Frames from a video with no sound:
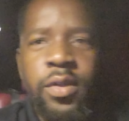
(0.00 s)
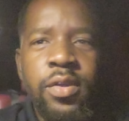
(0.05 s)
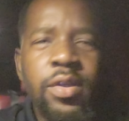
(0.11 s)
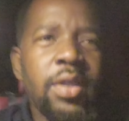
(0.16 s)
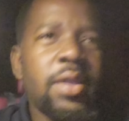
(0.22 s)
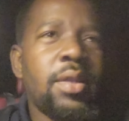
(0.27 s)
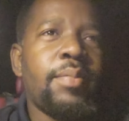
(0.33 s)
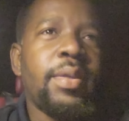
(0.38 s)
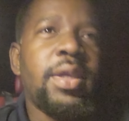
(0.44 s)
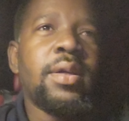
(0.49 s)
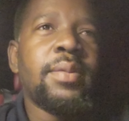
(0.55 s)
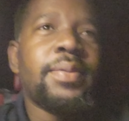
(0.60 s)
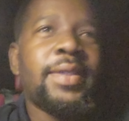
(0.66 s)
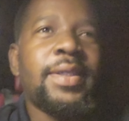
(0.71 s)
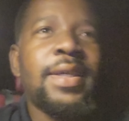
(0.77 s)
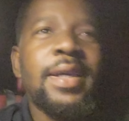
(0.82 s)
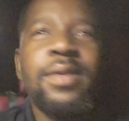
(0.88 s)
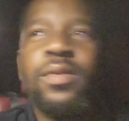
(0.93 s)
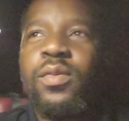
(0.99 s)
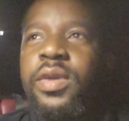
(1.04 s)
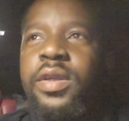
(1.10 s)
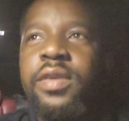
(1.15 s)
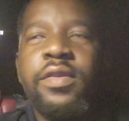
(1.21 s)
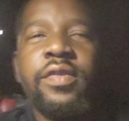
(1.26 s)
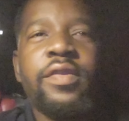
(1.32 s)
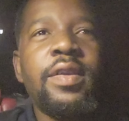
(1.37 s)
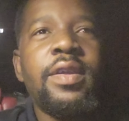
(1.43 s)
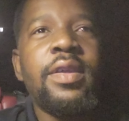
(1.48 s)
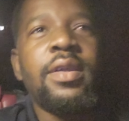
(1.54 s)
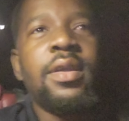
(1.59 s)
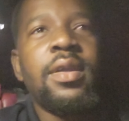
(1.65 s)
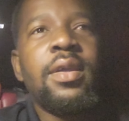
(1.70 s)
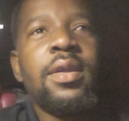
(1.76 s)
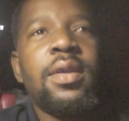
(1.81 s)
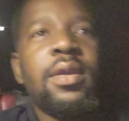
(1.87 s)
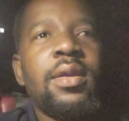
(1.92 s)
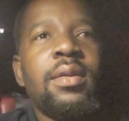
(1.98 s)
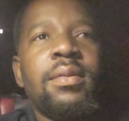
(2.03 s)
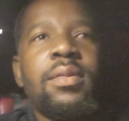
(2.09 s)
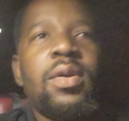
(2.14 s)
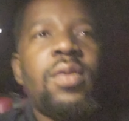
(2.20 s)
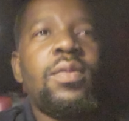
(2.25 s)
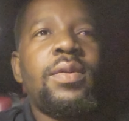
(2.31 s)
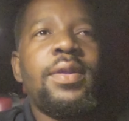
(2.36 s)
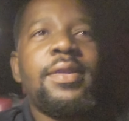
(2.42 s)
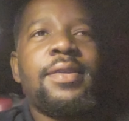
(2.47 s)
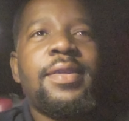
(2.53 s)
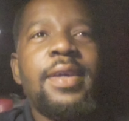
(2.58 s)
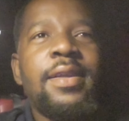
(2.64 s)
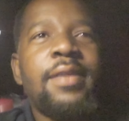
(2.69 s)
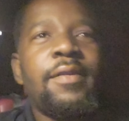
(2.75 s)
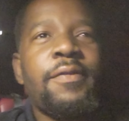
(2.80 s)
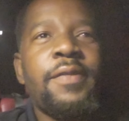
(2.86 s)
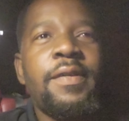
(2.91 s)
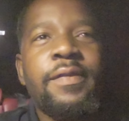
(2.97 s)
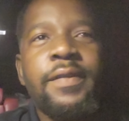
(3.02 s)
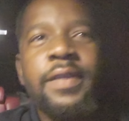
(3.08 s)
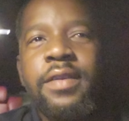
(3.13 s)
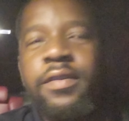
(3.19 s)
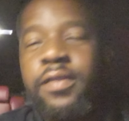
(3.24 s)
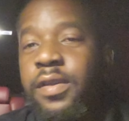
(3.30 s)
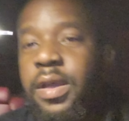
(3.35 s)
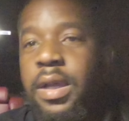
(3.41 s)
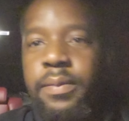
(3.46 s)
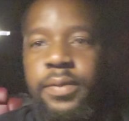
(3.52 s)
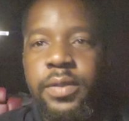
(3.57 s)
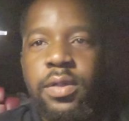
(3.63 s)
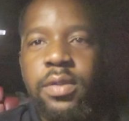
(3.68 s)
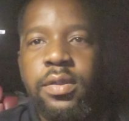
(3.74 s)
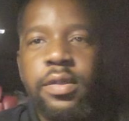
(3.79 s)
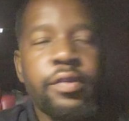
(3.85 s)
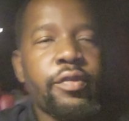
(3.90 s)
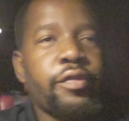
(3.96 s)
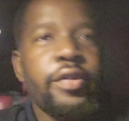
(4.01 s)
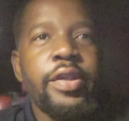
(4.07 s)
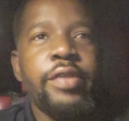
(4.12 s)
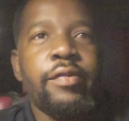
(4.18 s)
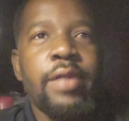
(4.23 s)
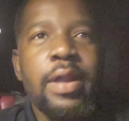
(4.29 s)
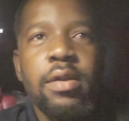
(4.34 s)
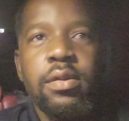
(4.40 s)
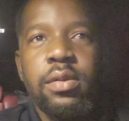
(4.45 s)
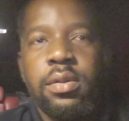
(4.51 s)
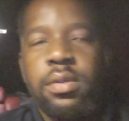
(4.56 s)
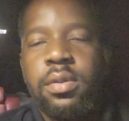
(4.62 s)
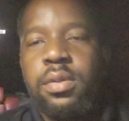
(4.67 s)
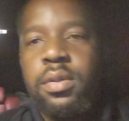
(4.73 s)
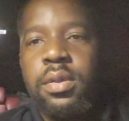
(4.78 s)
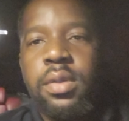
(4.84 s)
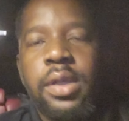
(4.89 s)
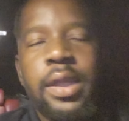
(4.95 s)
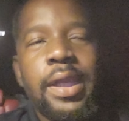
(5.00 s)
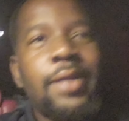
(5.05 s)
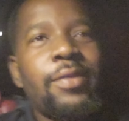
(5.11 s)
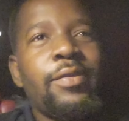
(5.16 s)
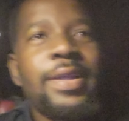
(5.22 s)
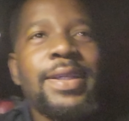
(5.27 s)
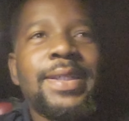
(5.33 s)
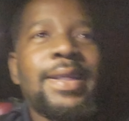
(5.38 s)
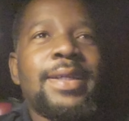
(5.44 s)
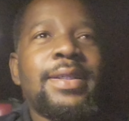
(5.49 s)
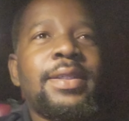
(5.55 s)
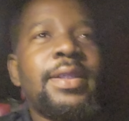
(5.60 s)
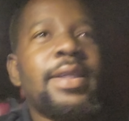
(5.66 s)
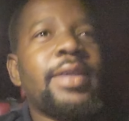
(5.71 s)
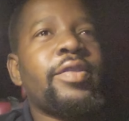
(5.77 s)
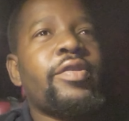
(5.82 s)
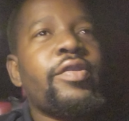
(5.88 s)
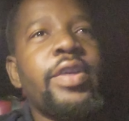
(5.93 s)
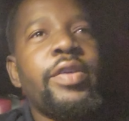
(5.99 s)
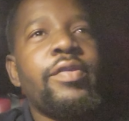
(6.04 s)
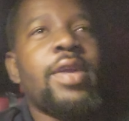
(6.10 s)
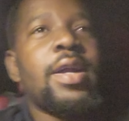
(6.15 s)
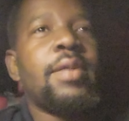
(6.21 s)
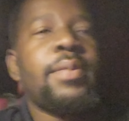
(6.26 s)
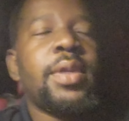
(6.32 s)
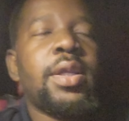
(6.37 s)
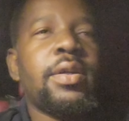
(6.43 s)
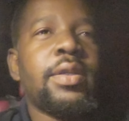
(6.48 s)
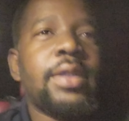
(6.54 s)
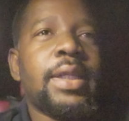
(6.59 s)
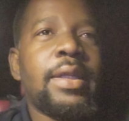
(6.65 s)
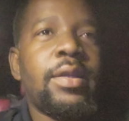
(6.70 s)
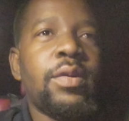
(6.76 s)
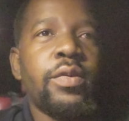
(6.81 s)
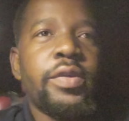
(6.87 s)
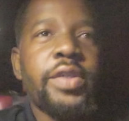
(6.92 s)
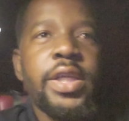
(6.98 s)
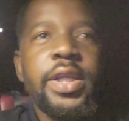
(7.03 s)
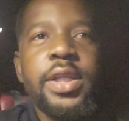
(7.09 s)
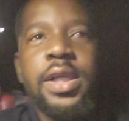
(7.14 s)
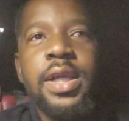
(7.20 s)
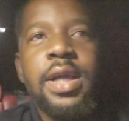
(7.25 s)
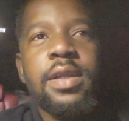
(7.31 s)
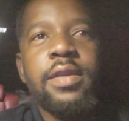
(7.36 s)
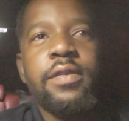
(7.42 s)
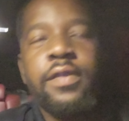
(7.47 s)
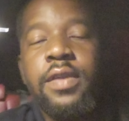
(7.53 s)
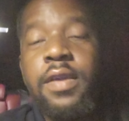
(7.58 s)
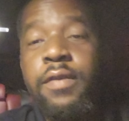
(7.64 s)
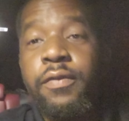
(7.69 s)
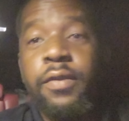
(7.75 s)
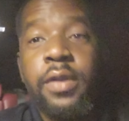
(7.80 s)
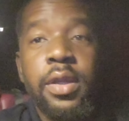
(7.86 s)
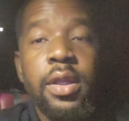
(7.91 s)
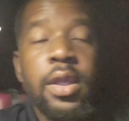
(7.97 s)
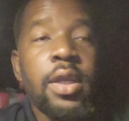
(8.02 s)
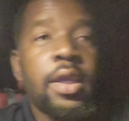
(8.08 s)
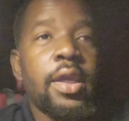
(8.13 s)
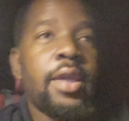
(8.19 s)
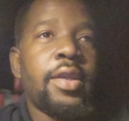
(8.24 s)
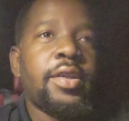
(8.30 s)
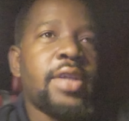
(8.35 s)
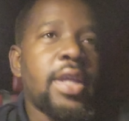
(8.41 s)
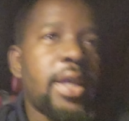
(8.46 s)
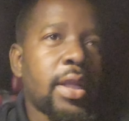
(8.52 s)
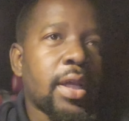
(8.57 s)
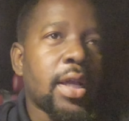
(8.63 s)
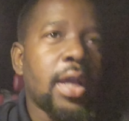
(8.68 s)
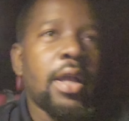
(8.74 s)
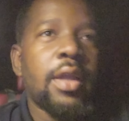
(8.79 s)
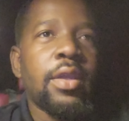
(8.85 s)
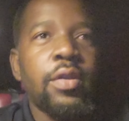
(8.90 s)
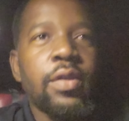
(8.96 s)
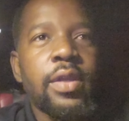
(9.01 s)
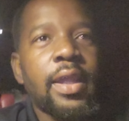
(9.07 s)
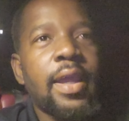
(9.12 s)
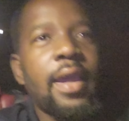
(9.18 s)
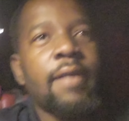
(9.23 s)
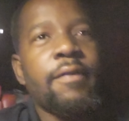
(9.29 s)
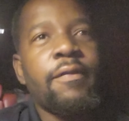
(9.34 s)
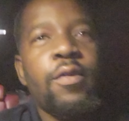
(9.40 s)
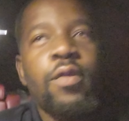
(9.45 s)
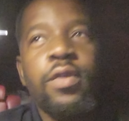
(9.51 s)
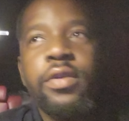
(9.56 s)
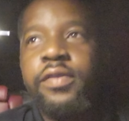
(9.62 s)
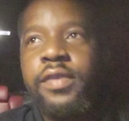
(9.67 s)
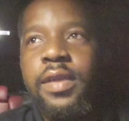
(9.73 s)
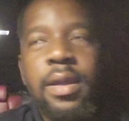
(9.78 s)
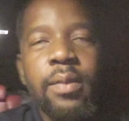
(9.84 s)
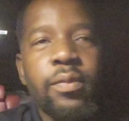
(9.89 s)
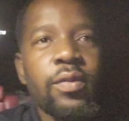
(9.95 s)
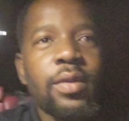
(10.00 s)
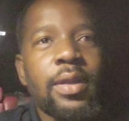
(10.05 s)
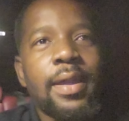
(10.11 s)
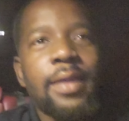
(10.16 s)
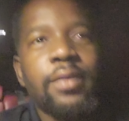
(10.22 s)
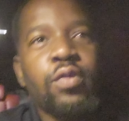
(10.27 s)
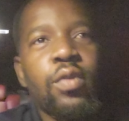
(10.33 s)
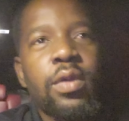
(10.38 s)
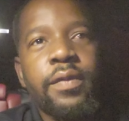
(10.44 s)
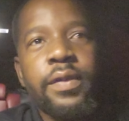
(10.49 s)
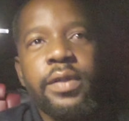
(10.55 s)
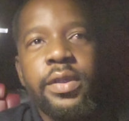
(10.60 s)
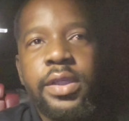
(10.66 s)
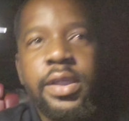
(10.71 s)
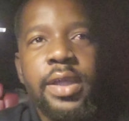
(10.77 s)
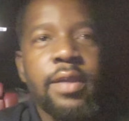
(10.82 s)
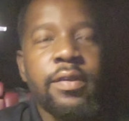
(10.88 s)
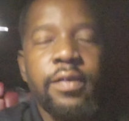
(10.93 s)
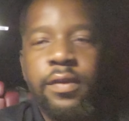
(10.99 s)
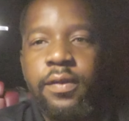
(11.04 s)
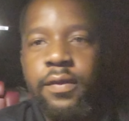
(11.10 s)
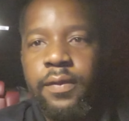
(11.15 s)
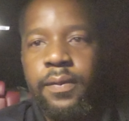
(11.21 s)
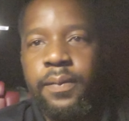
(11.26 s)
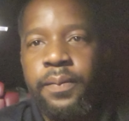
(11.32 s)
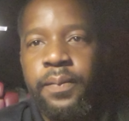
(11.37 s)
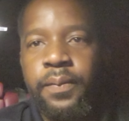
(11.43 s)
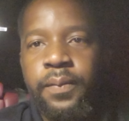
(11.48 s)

You need to be upset when you see only 10 to 15 stops on a street route. And the reason I say a street route because I know chain account is different. In chain account, you can have four stops at like 1,200 cases.